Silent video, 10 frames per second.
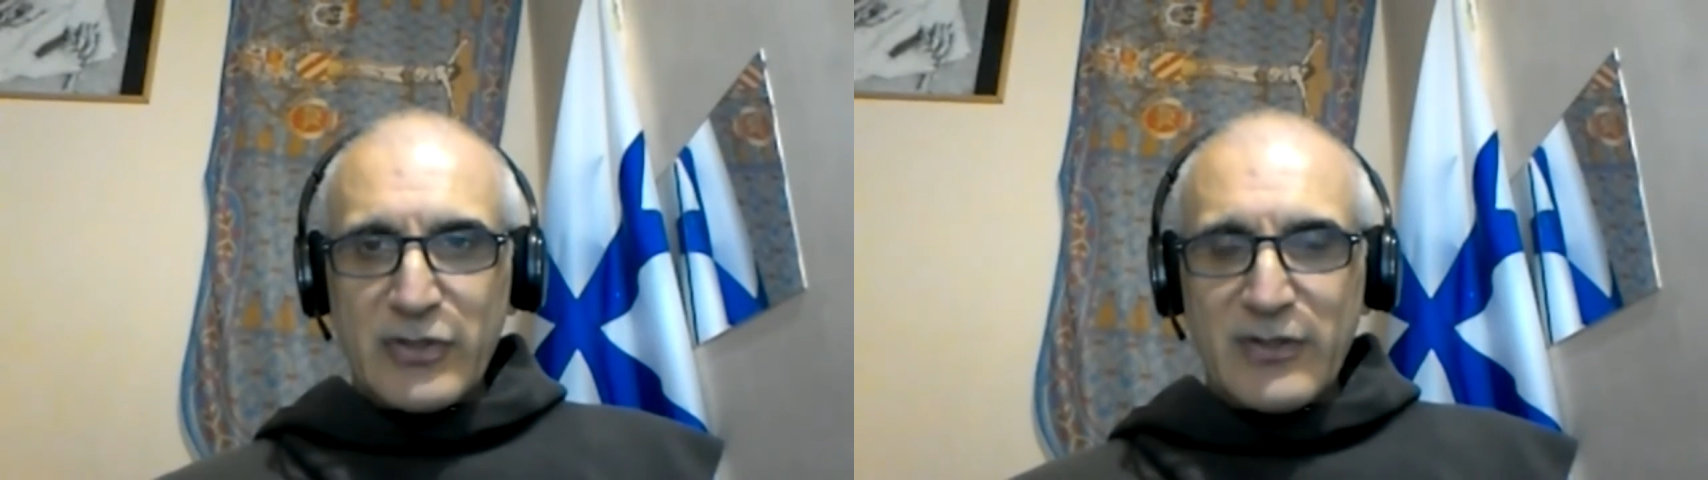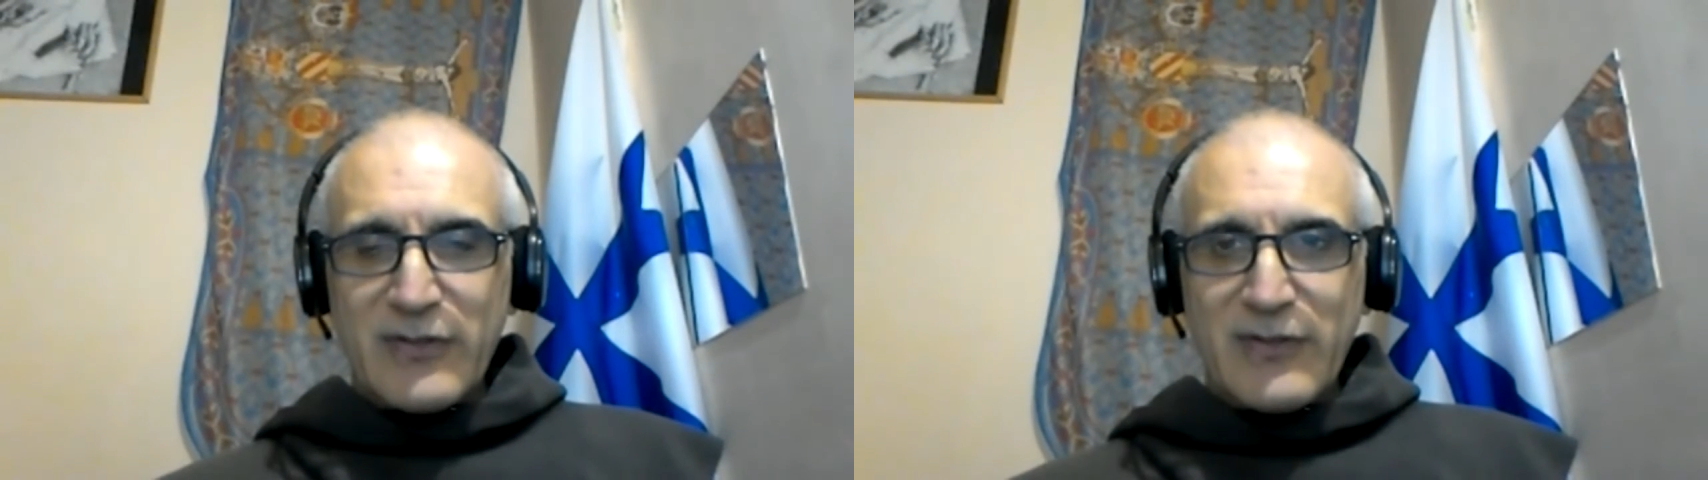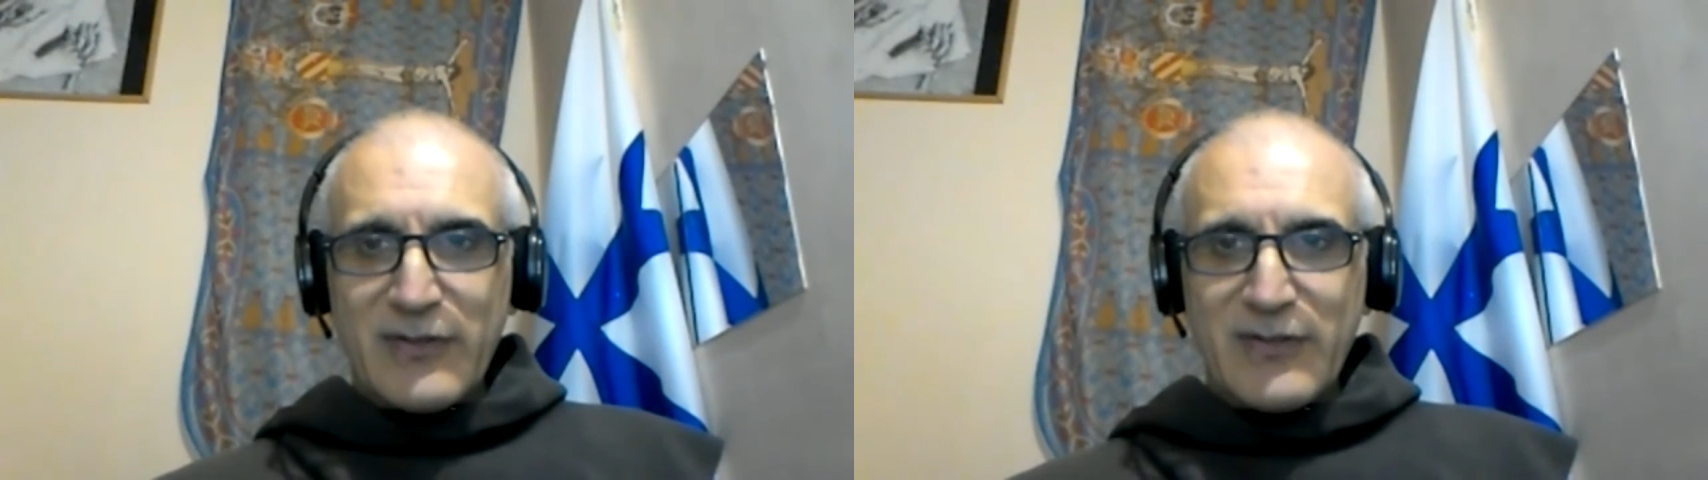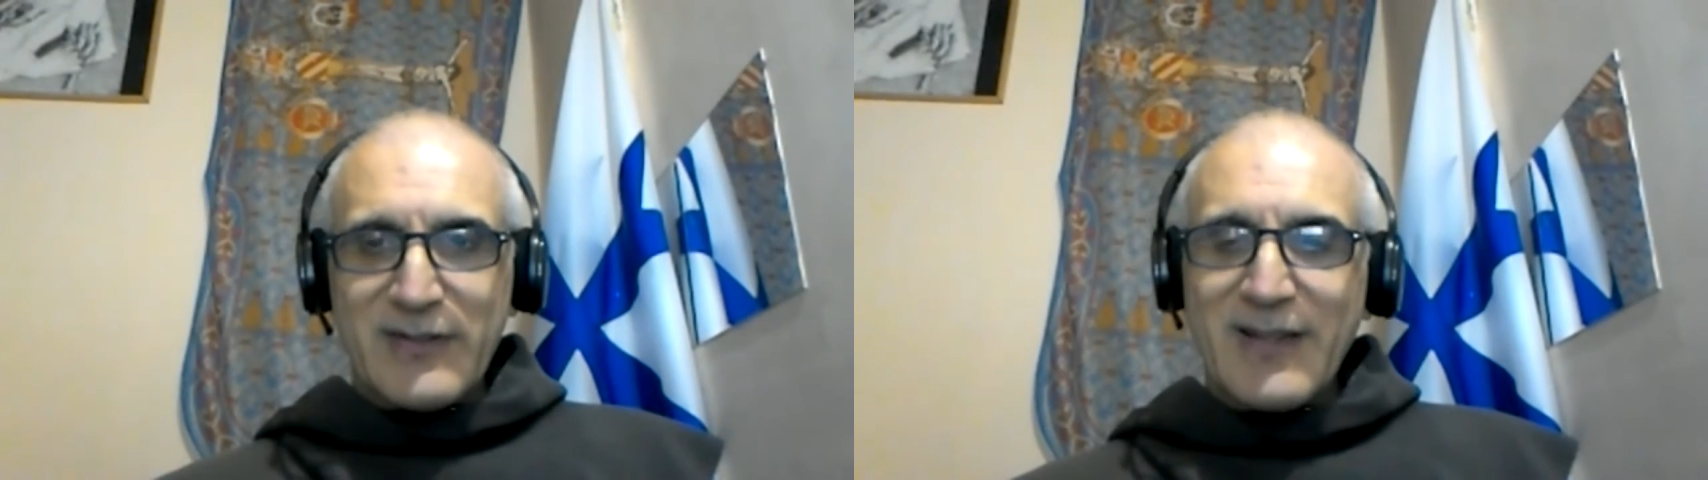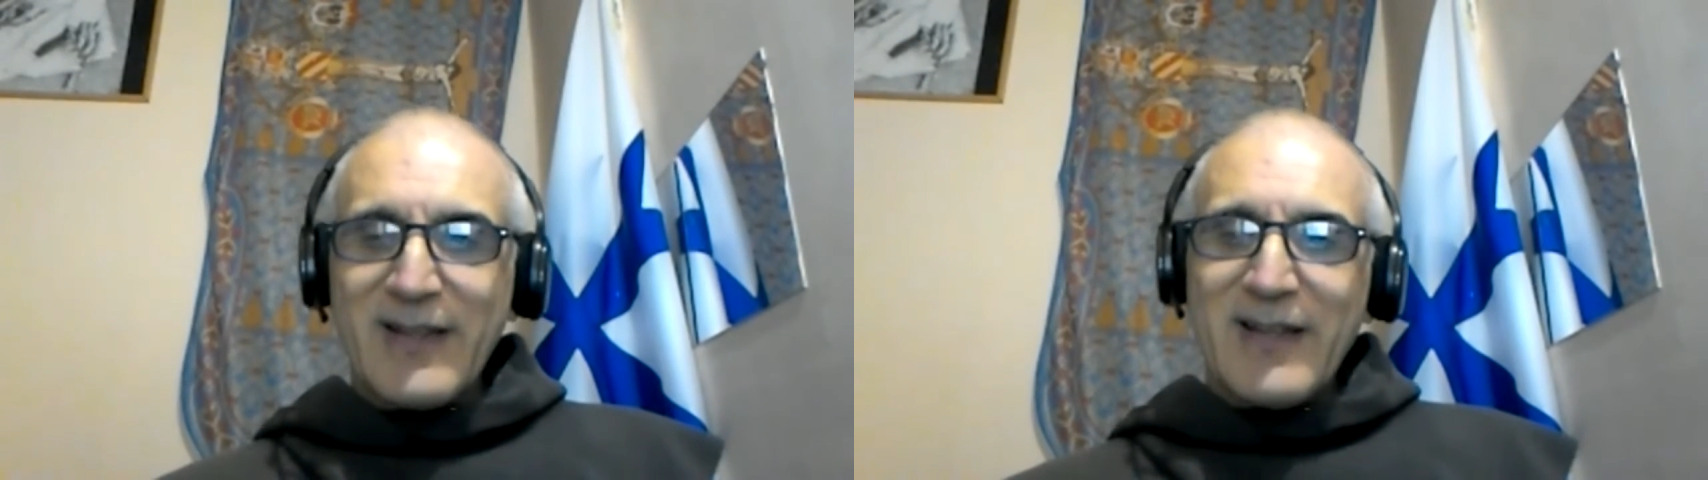This
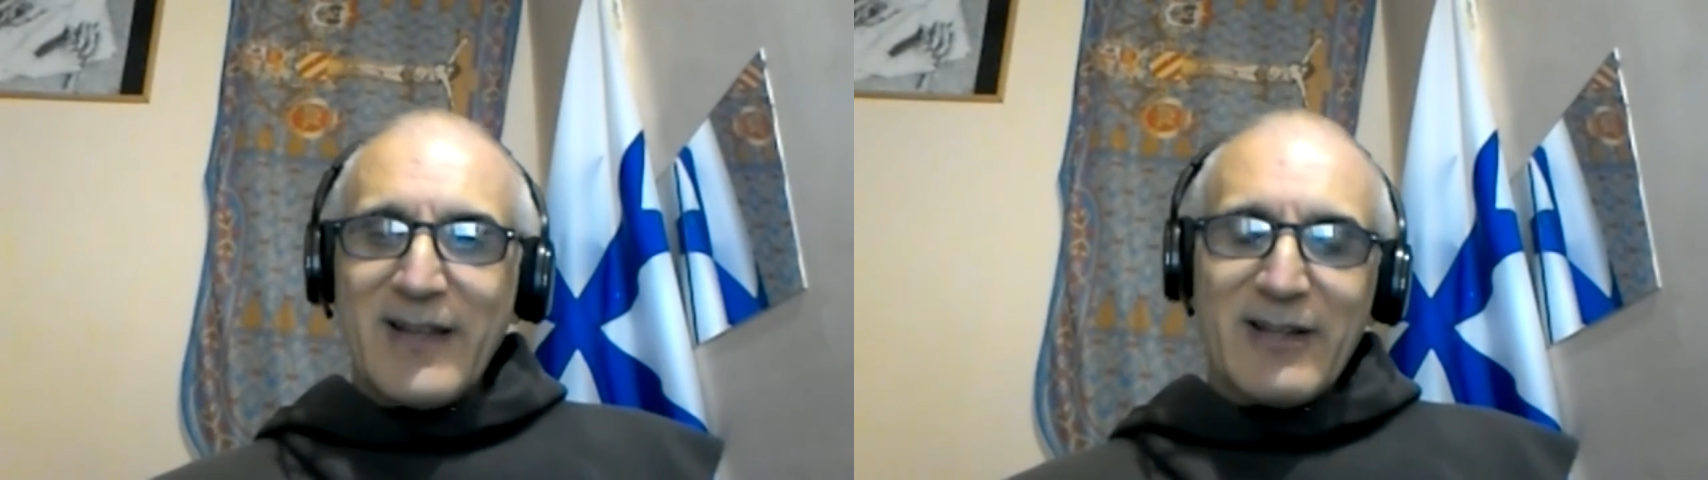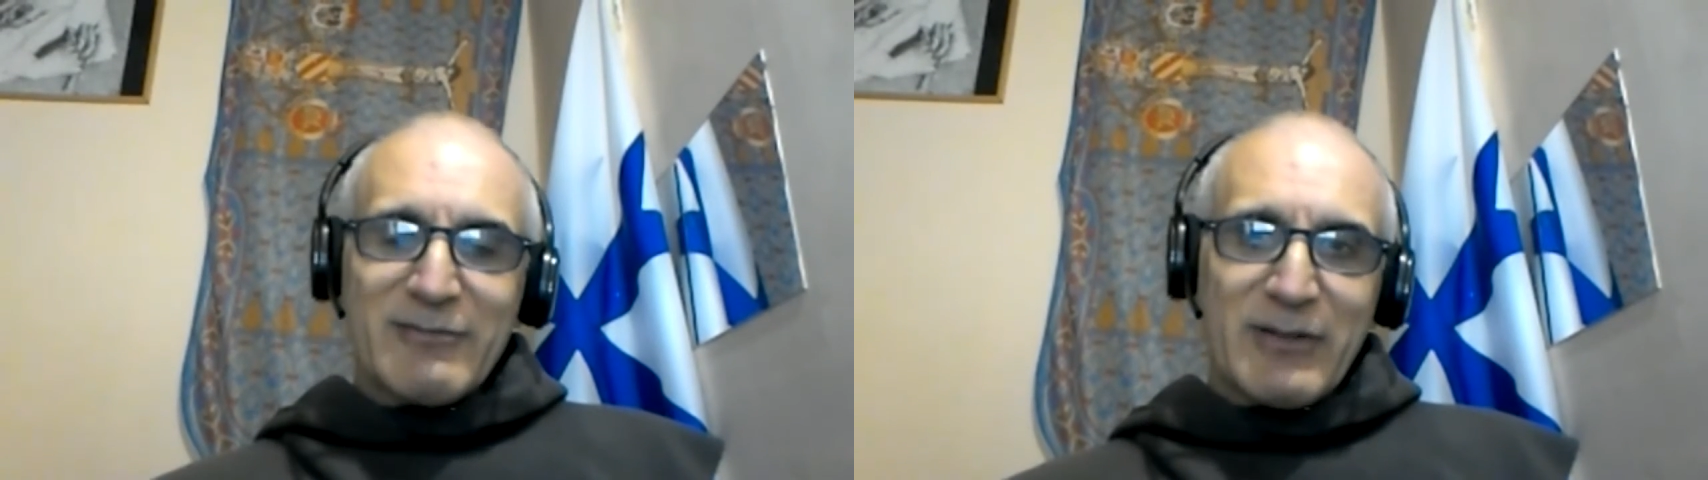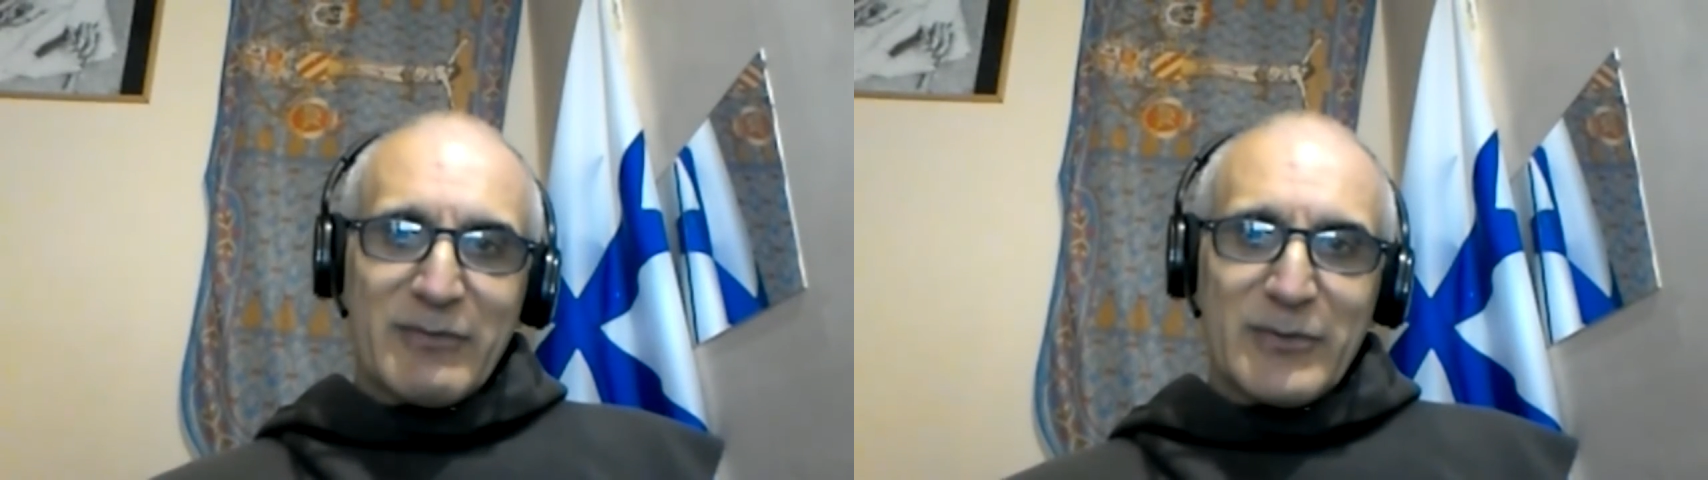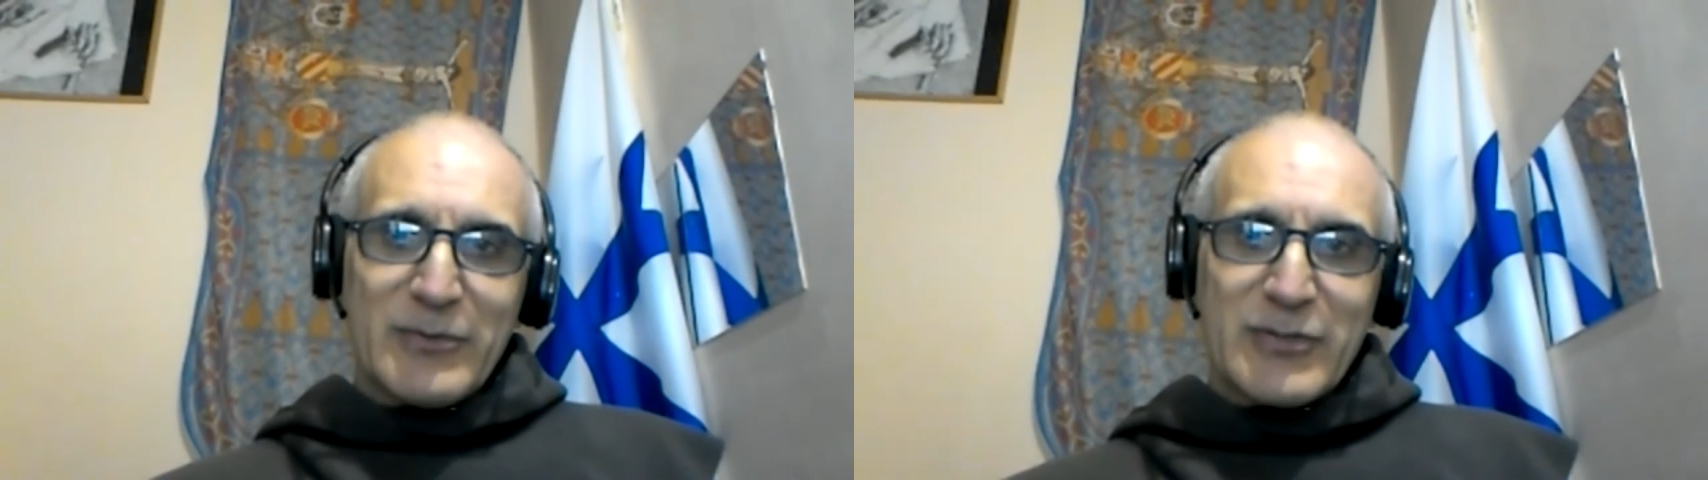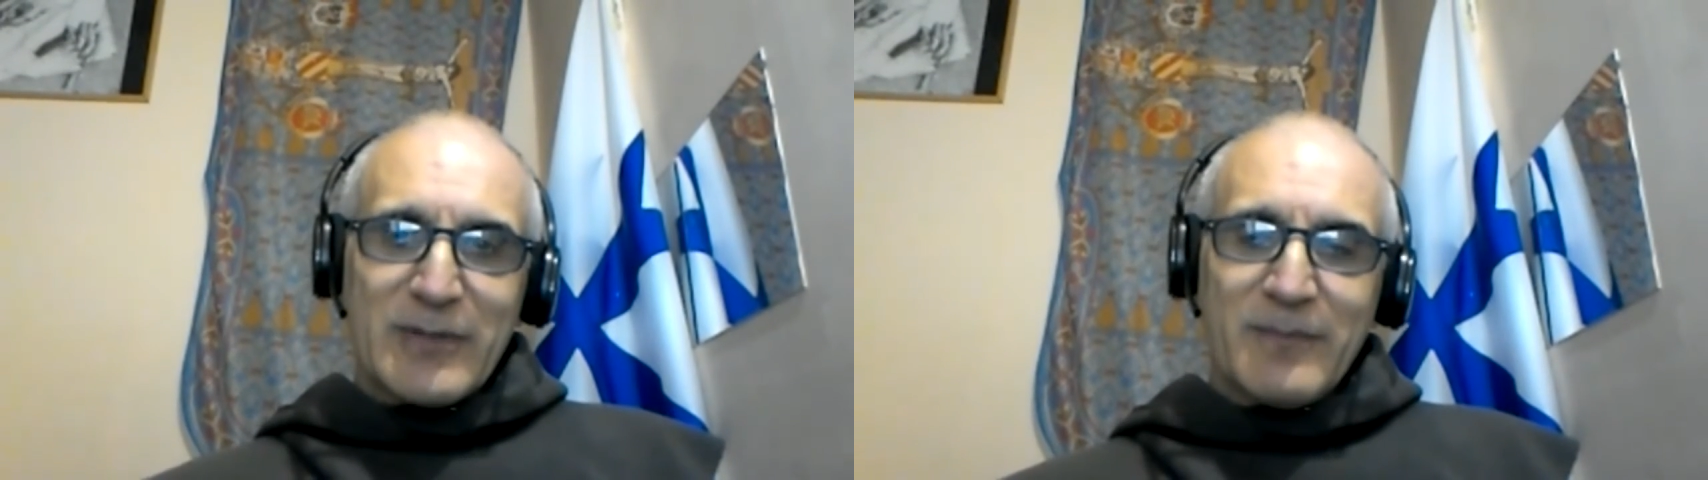isn't a
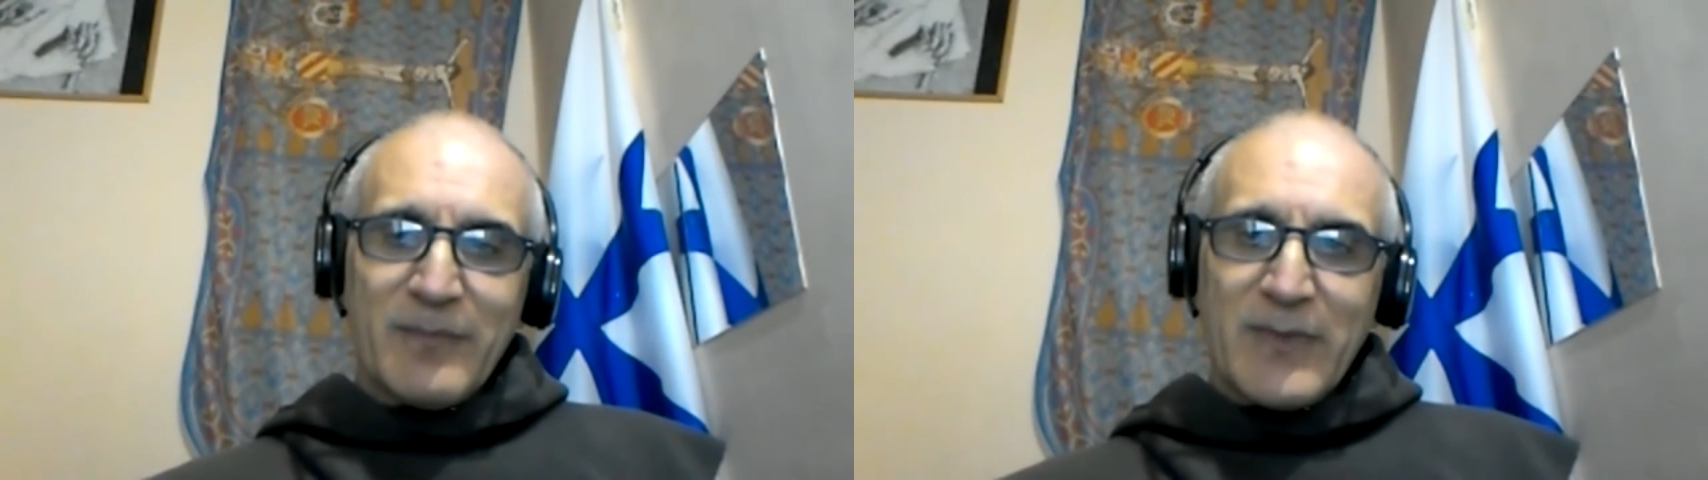revolution.